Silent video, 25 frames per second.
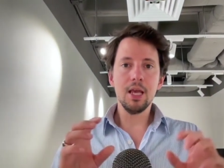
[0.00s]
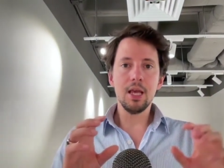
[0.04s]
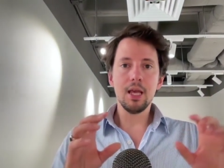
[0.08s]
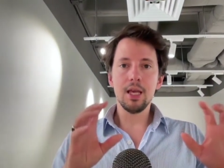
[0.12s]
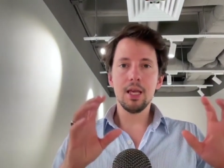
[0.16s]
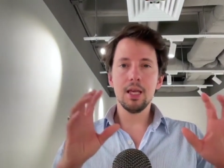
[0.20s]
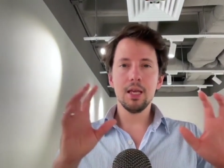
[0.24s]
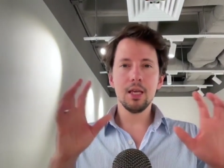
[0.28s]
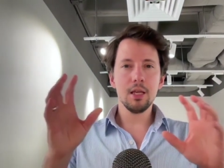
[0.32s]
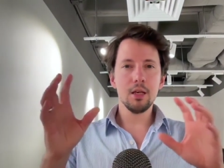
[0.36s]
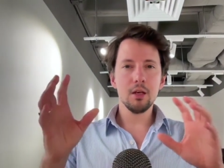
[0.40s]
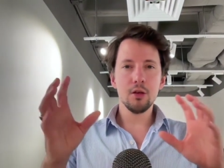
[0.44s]

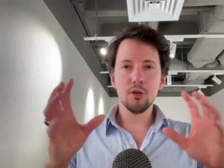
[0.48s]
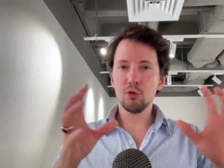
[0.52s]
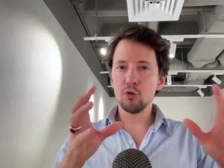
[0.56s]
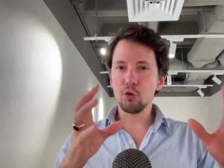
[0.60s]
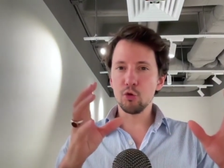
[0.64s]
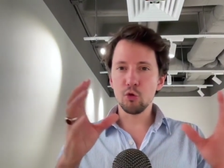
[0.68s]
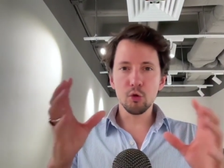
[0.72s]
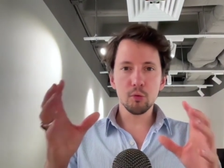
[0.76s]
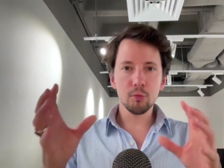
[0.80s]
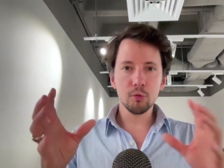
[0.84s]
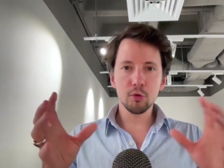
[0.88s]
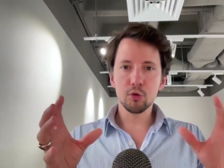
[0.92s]
In the
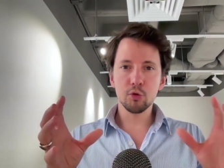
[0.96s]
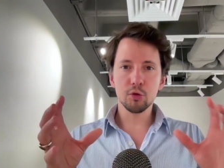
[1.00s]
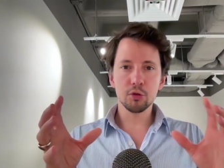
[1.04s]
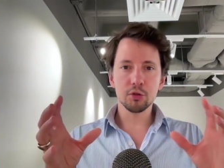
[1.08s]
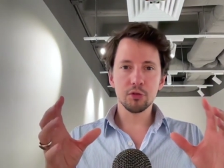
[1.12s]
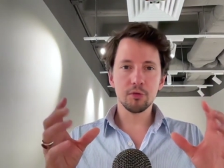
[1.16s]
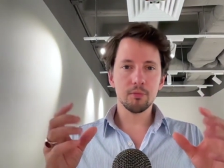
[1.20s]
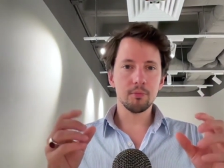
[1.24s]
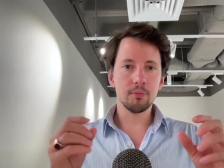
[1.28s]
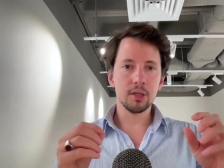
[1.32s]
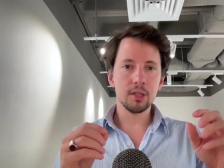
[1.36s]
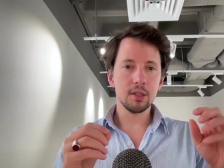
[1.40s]
normal course
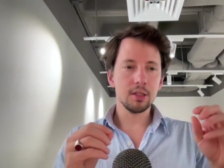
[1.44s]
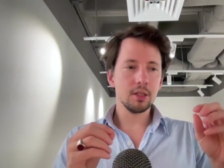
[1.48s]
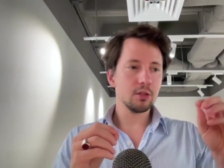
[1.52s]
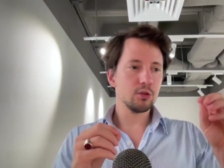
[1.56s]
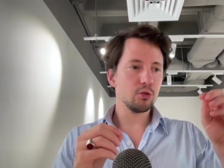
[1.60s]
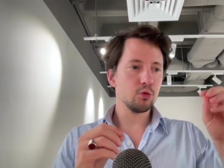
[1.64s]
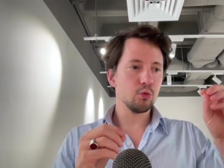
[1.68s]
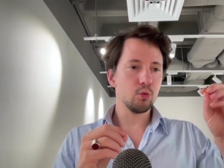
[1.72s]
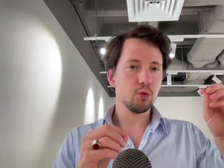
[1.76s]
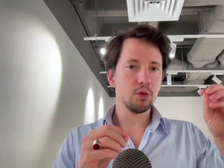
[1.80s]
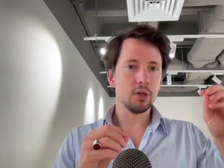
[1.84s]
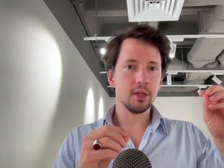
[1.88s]
of
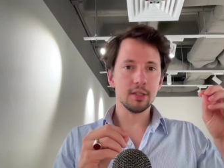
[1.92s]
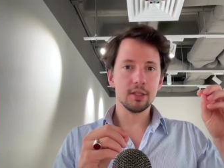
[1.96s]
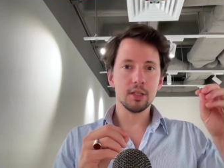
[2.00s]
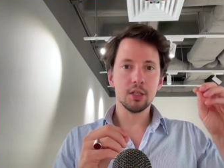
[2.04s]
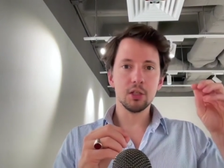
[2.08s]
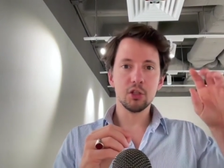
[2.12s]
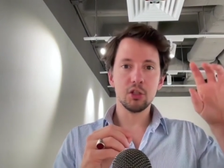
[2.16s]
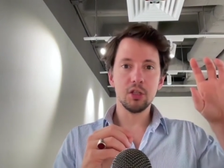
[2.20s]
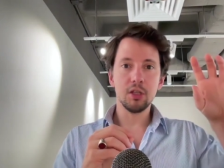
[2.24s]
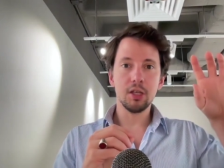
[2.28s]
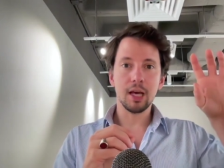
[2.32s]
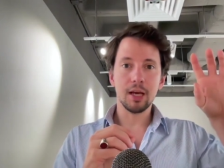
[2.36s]
business, you would
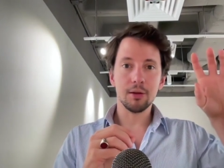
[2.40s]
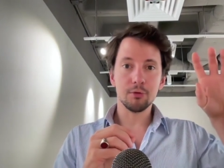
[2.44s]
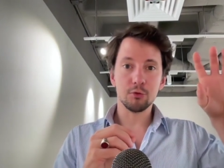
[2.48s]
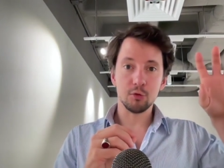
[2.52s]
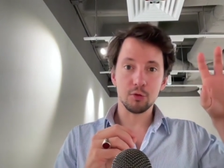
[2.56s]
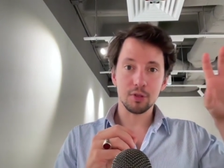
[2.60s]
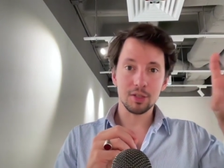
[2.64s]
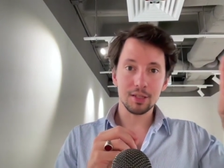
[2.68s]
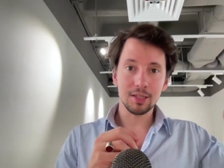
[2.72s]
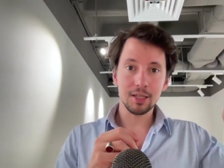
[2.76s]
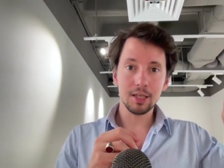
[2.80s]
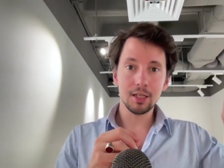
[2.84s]
essentially have to
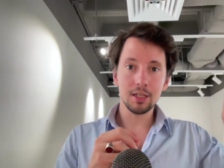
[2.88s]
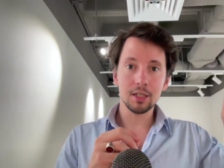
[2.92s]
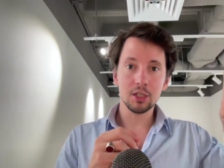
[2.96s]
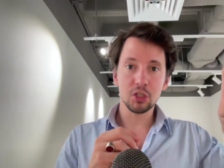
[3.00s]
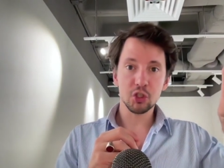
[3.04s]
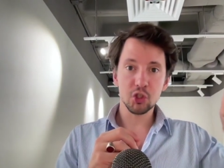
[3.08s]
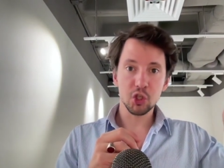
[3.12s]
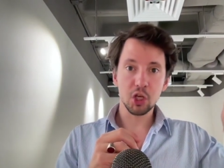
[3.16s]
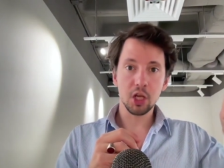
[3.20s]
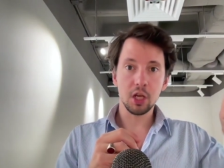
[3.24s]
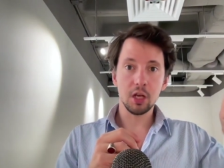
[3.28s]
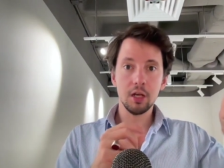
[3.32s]
sell
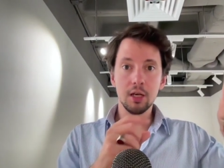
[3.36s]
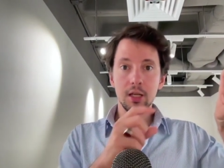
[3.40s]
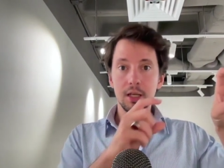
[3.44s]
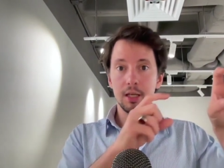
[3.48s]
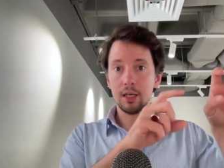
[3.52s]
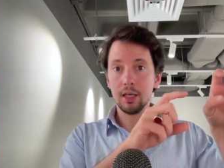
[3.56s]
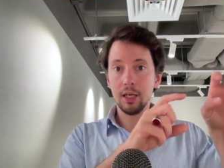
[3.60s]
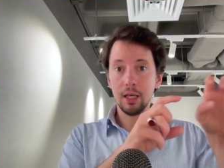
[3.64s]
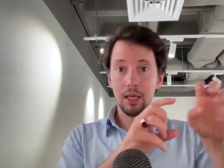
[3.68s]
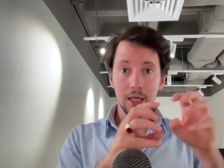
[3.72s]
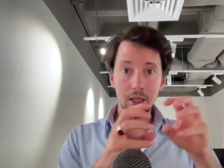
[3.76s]
Chainlink